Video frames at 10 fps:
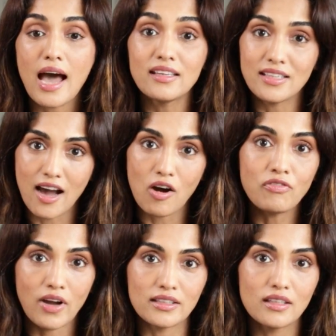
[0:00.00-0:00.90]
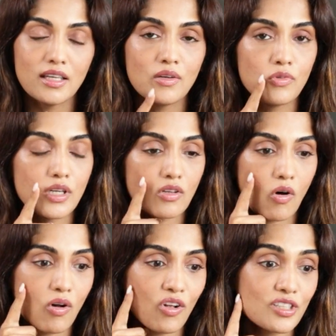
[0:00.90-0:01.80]
And now finally, with
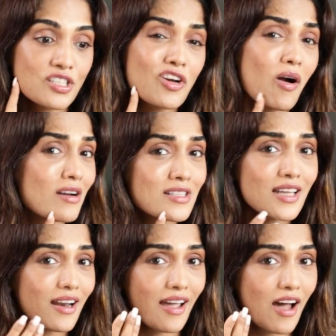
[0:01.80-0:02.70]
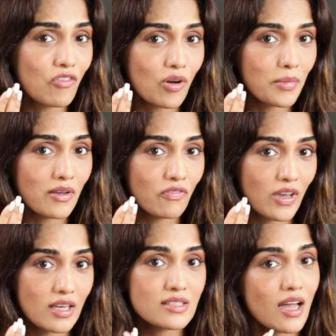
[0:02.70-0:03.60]
all the scars that I have on my
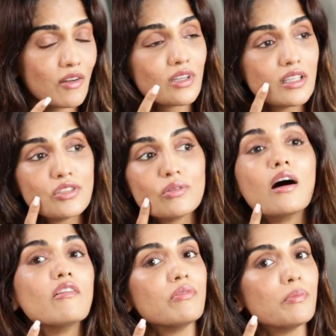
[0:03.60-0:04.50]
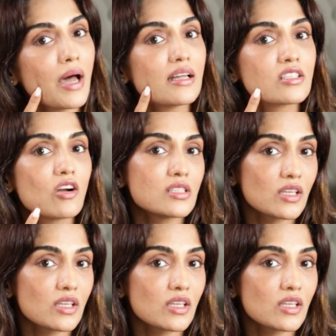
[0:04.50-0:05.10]
face, I really do have bad scars.